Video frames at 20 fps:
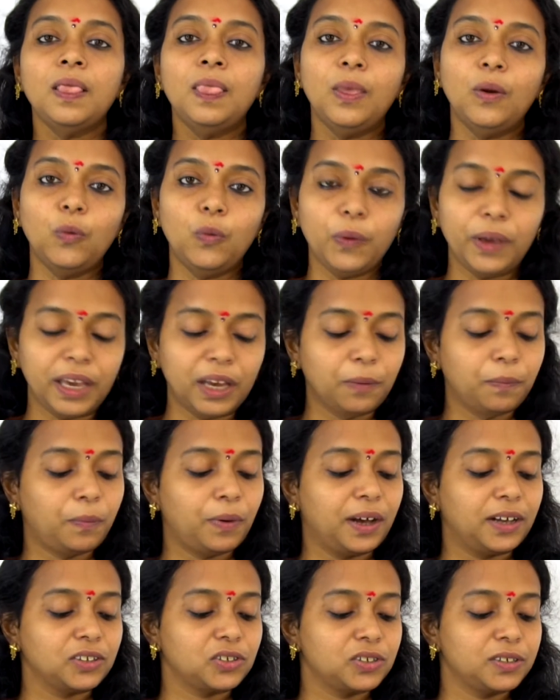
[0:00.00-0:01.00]
The week
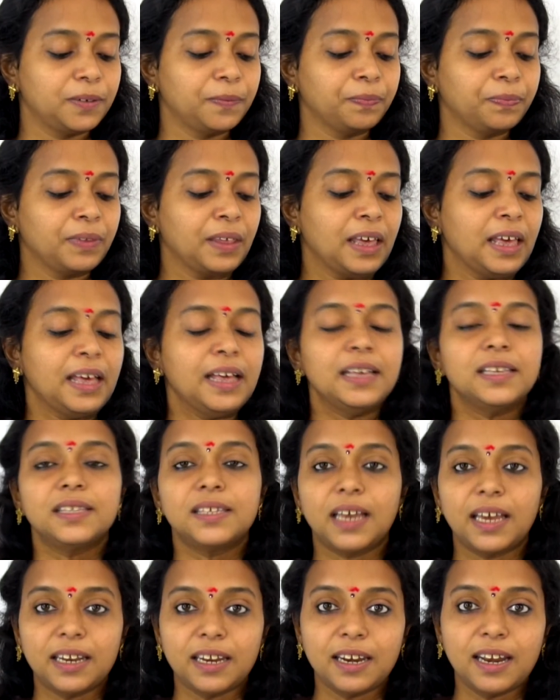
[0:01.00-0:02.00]
passed.
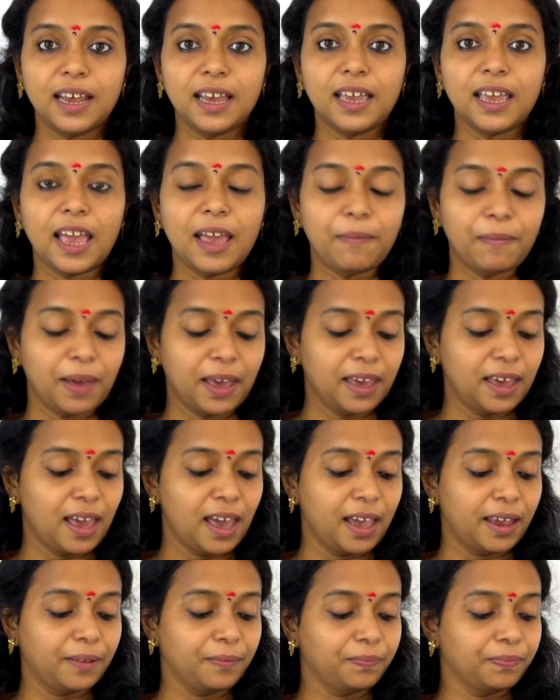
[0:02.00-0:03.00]
Saturday came
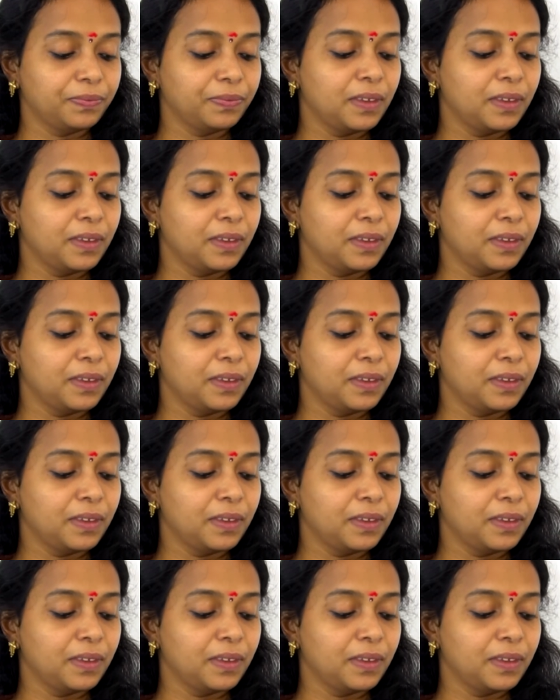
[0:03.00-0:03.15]
again.